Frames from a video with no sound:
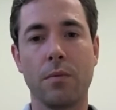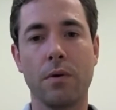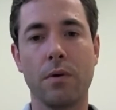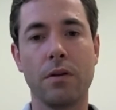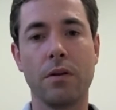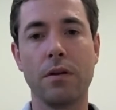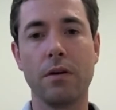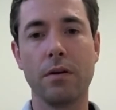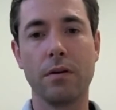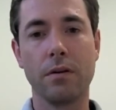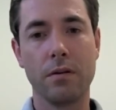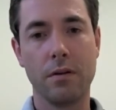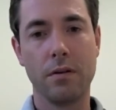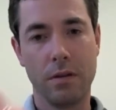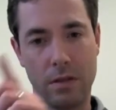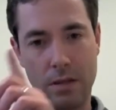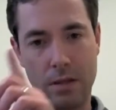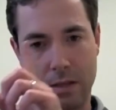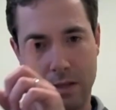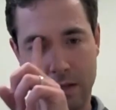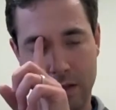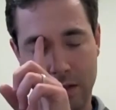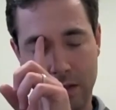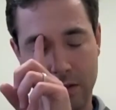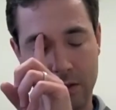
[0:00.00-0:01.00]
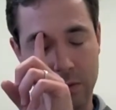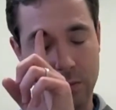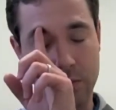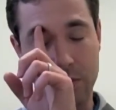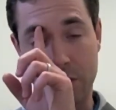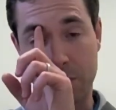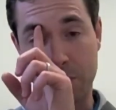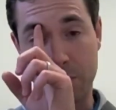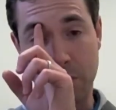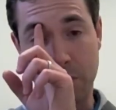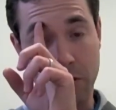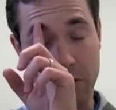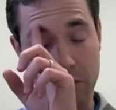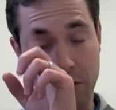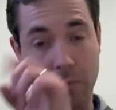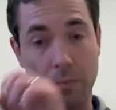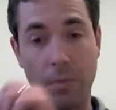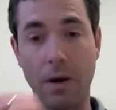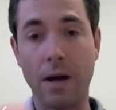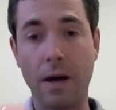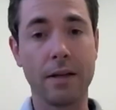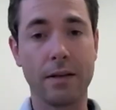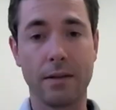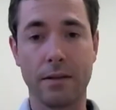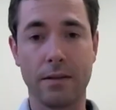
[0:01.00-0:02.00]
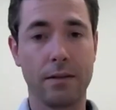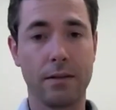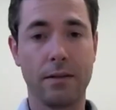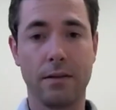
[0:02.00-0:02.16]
we do. It would just blow your mind.